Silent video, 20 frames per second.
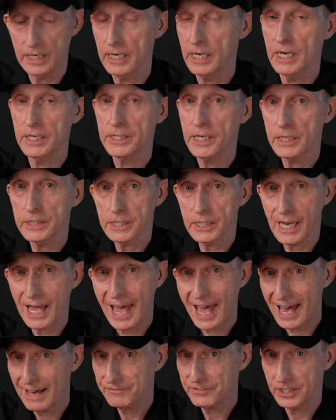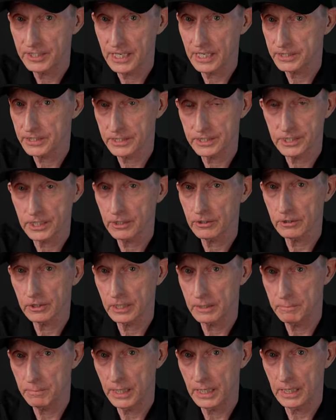And it doesn't have to
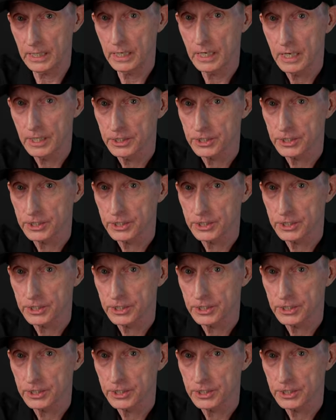necessarily be